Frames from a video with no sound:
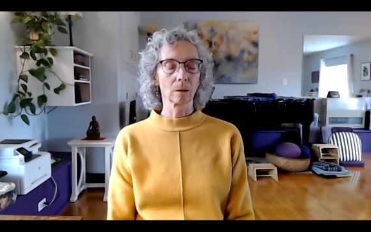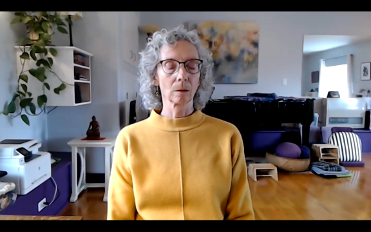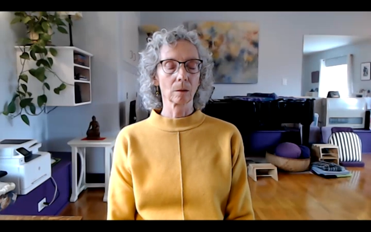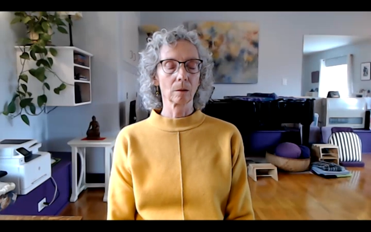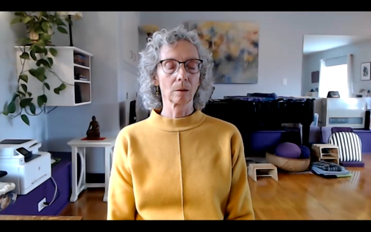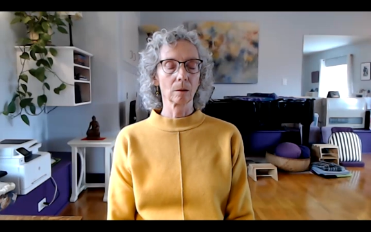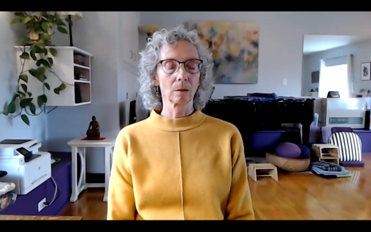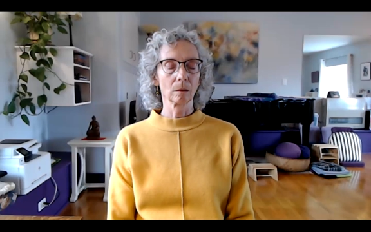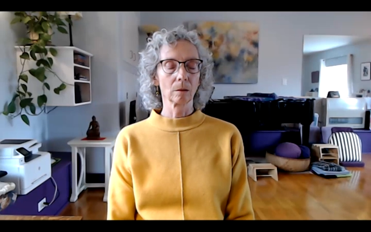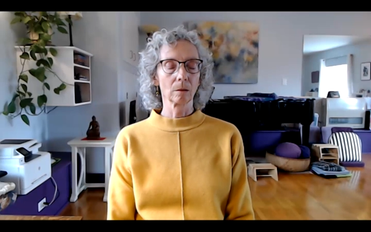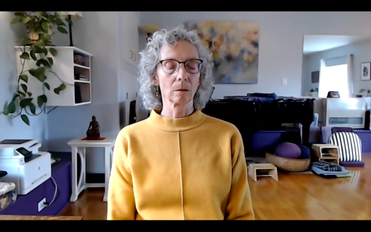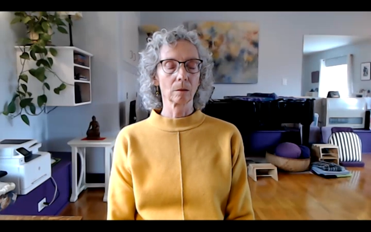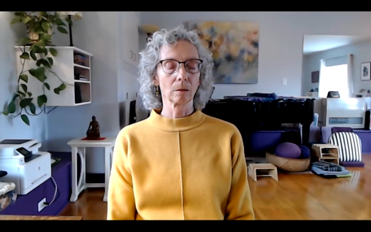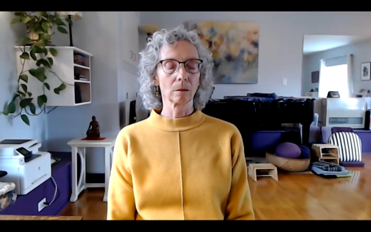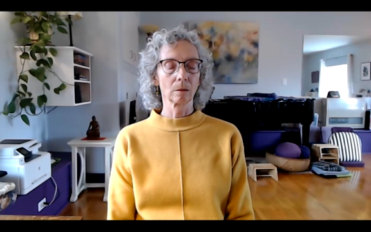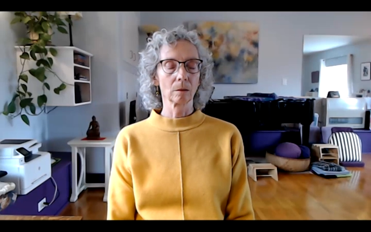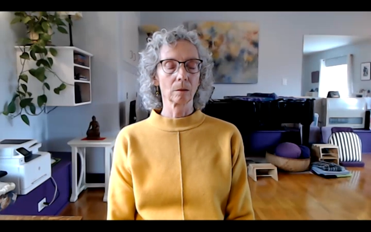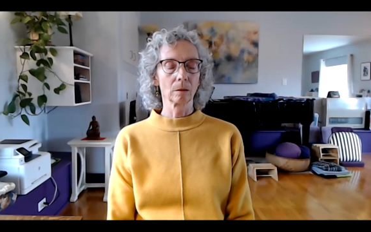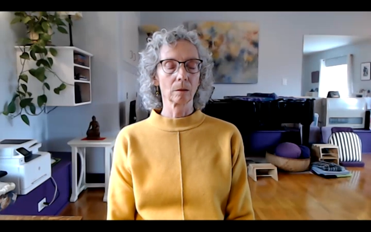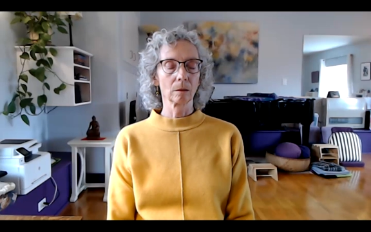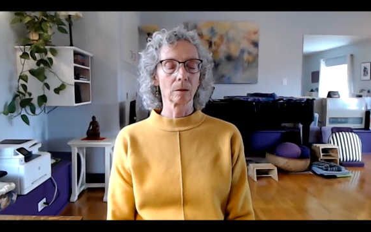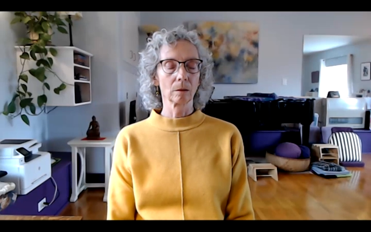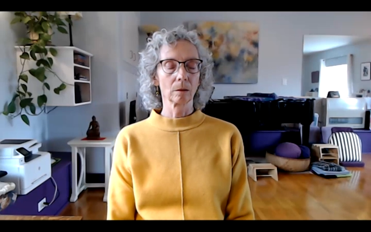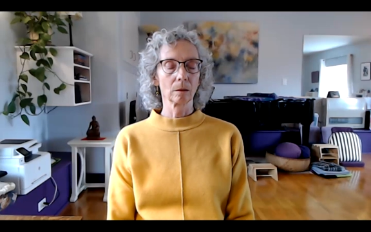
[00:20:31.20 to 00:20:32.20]

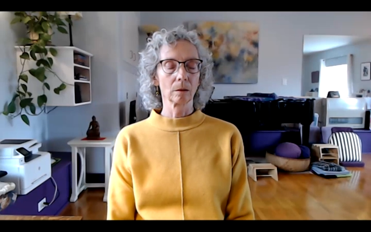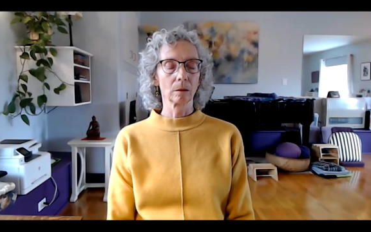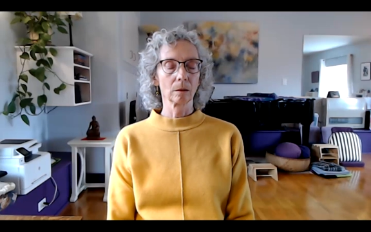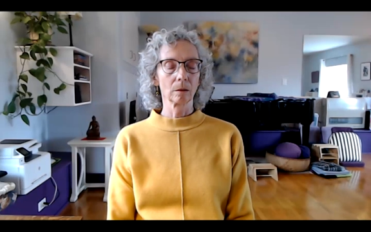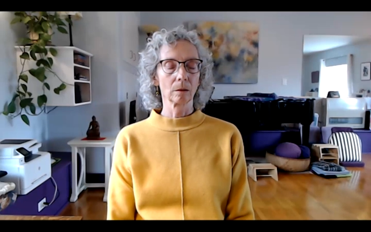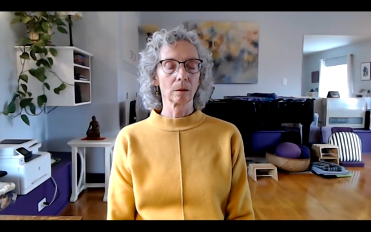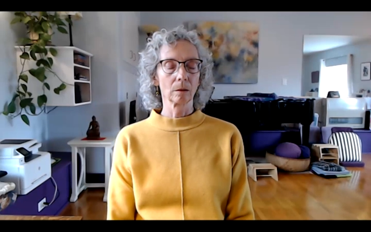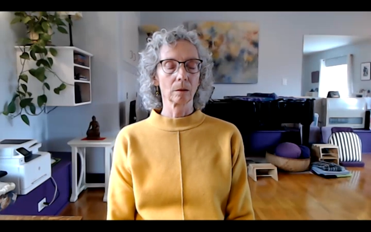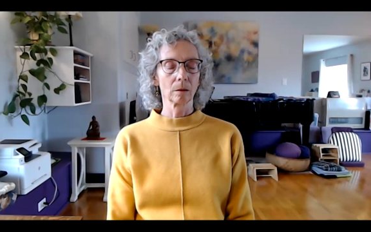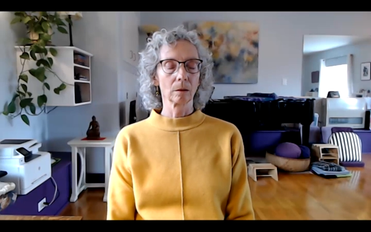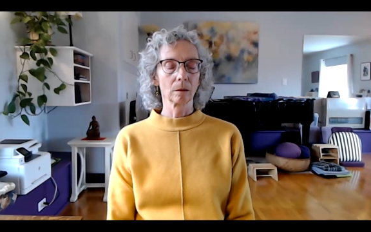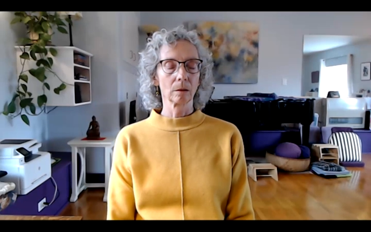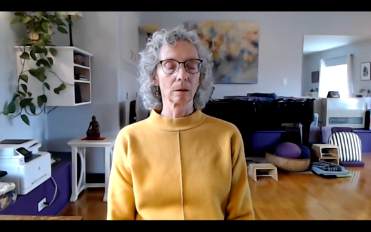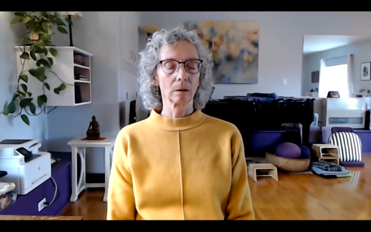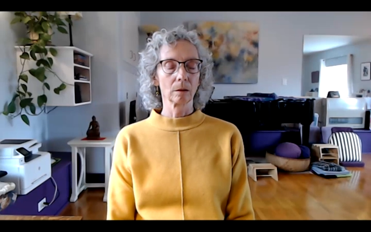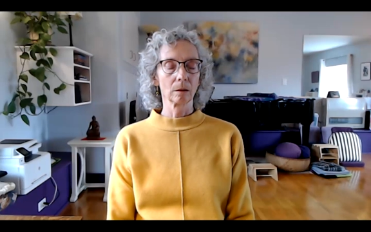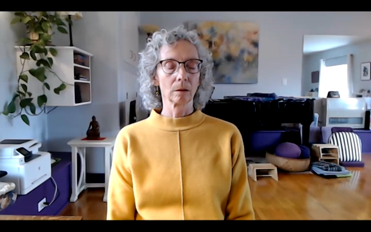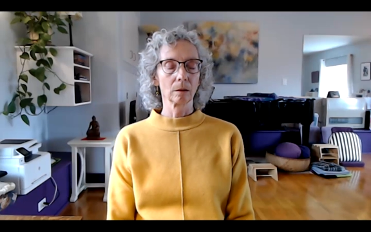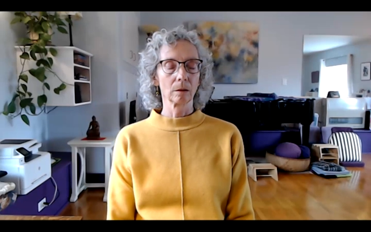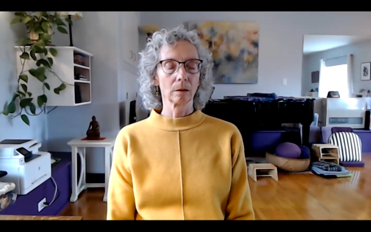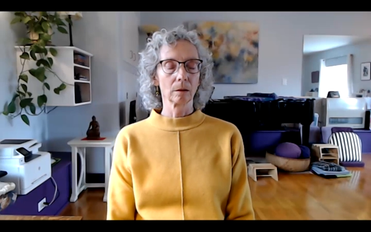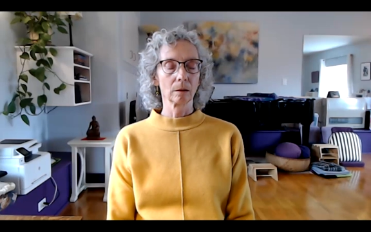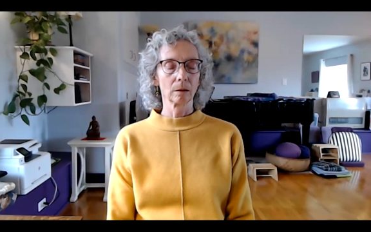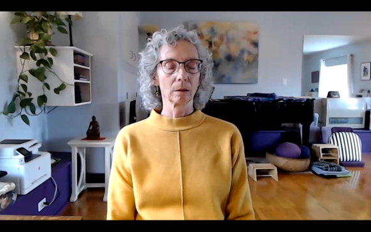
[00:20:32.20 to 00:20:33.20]

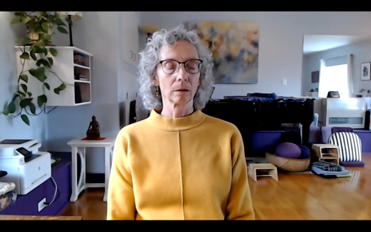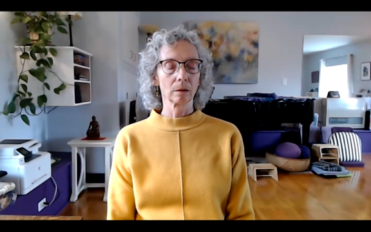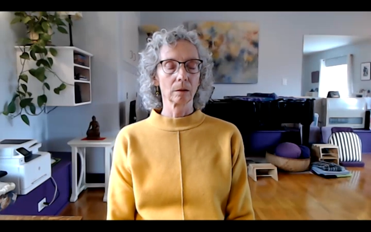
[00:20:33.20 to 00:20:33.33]
[no speech]